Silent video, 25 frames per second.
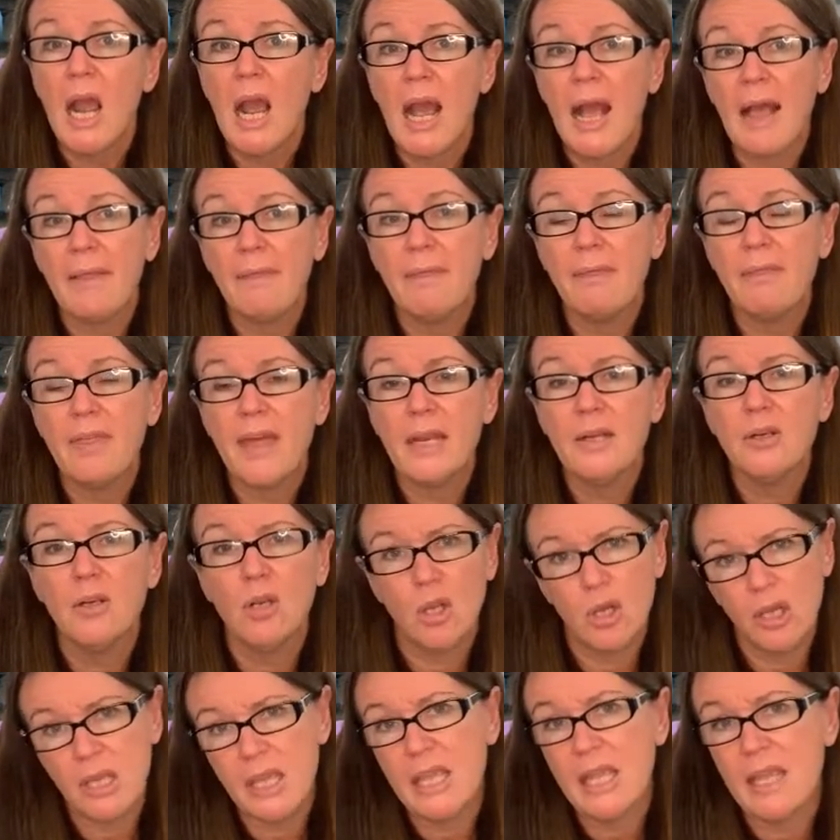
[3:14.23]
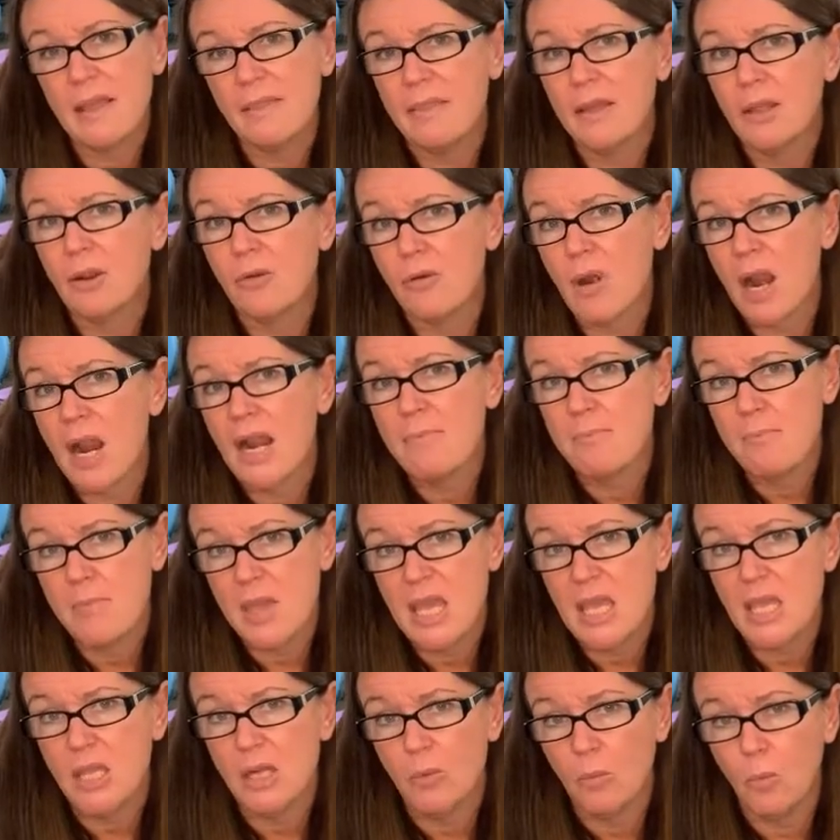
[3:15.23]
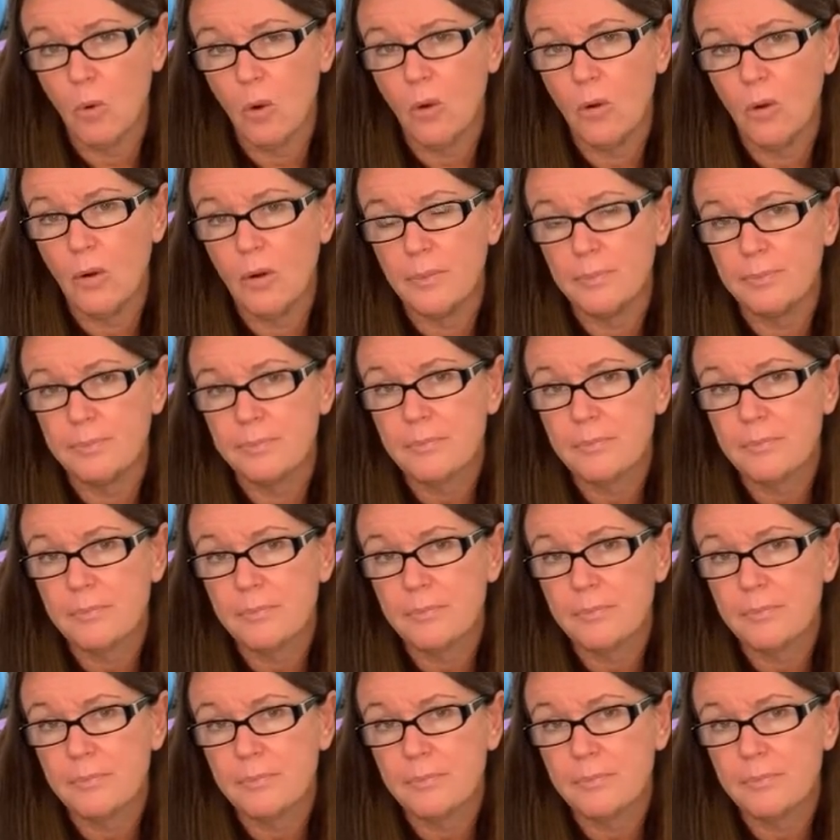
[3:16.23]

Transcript: and then looking at the Crimean War.